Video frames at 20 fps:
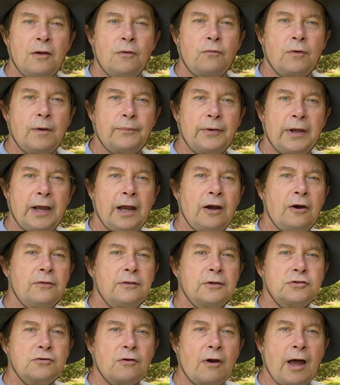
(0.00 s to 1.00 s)
repair
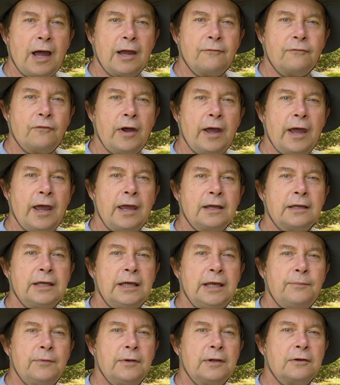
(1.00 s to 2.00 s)
the driveway,
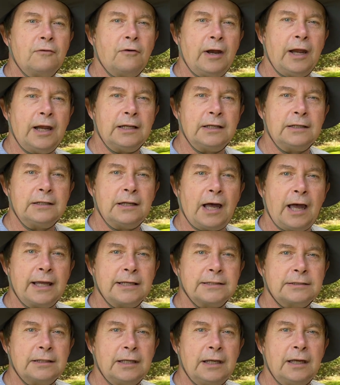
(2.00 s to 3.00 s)
keep it graded
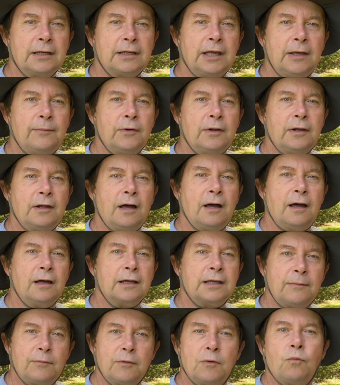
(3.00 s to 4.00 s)
nicely, and keep it
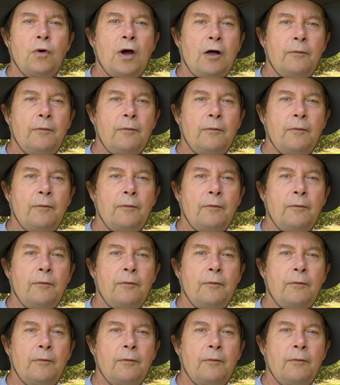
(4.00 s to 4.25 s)
well